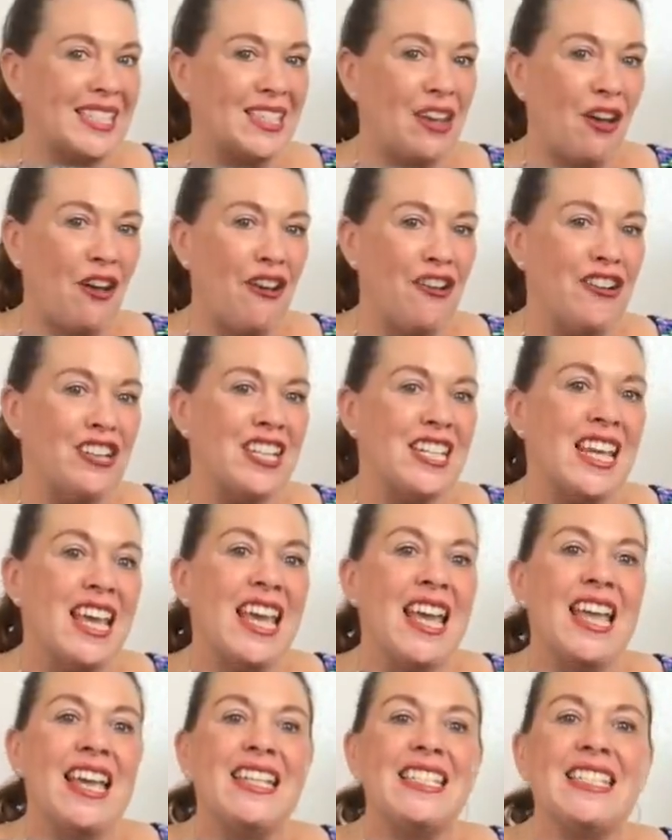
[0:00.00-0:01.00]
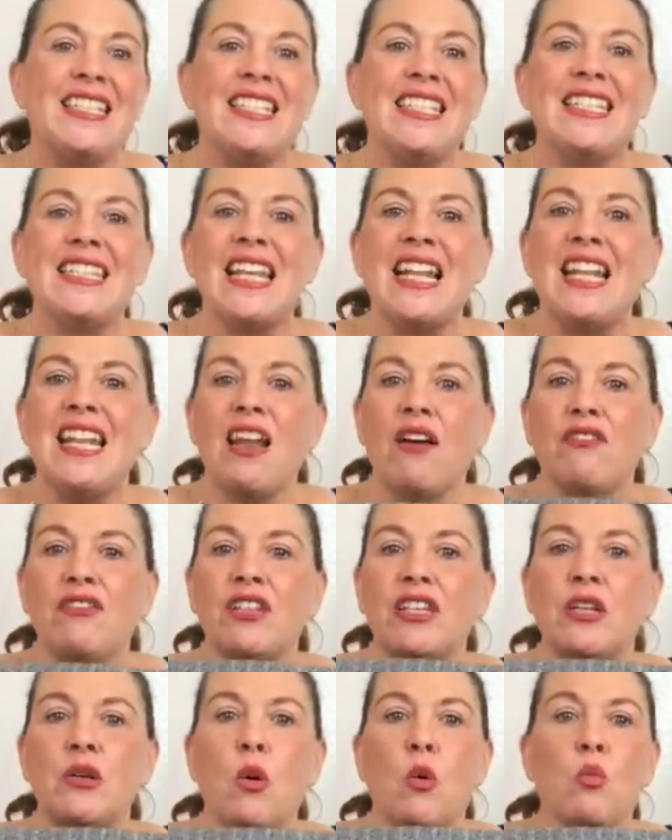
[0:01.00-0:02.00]
coat, is this
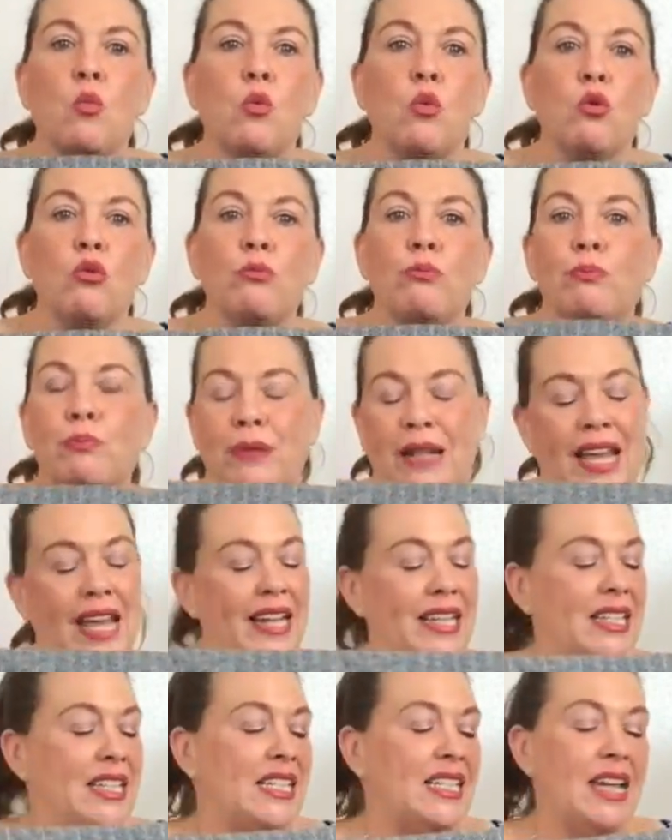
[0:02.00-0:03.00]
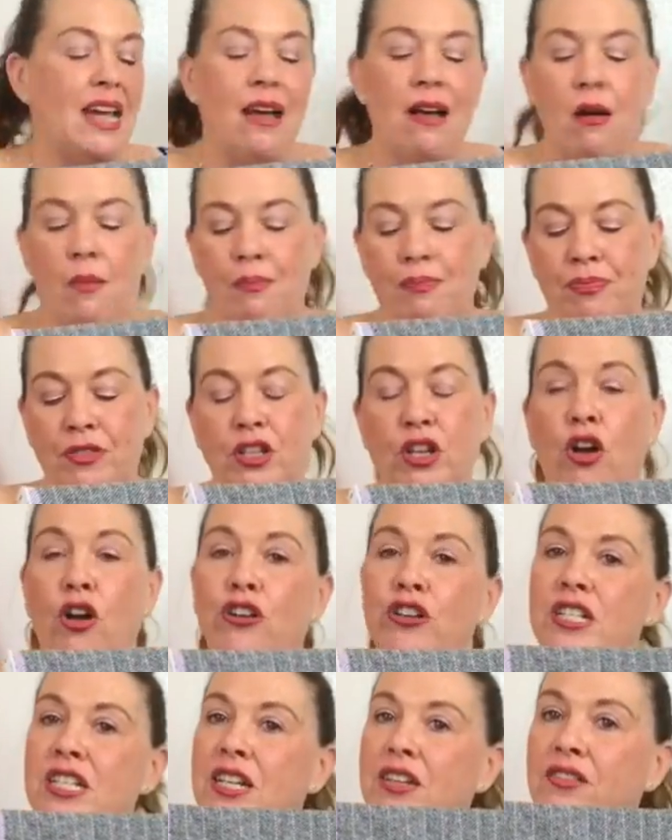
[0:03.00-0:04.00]
lovely wool blend
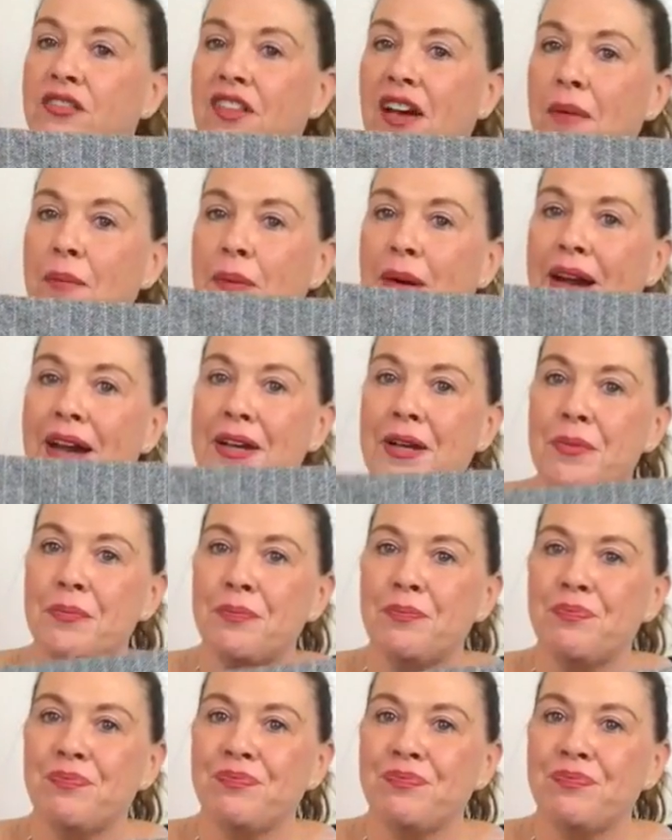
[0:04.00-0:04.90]
coating fabric.